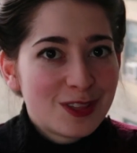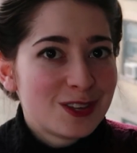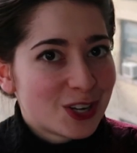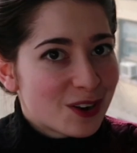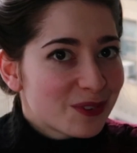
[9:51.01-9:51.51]

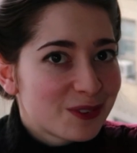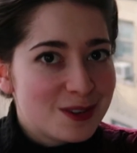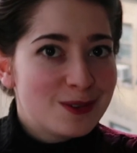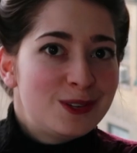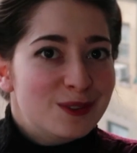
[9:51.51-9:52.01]
the general
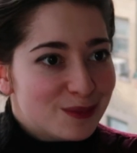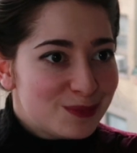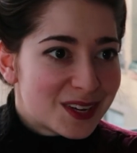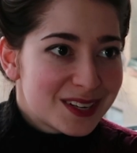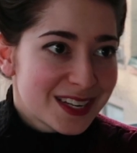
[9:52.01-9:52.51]

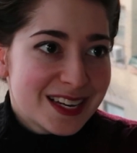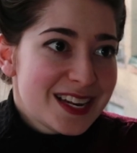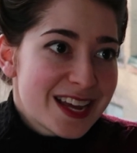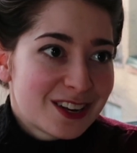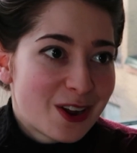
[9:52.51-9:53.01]
YouTube
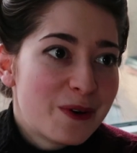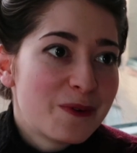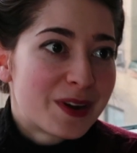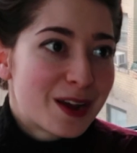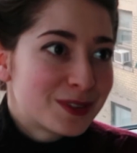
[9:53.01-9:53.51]
didn't yet know
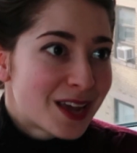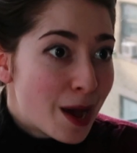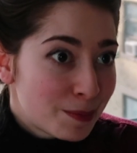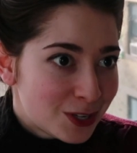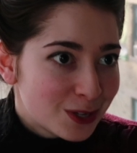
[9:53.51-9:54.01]
what I was
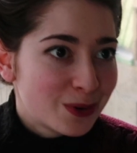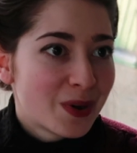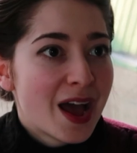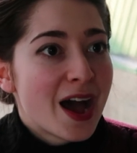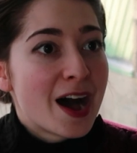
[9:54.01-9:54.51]
up to,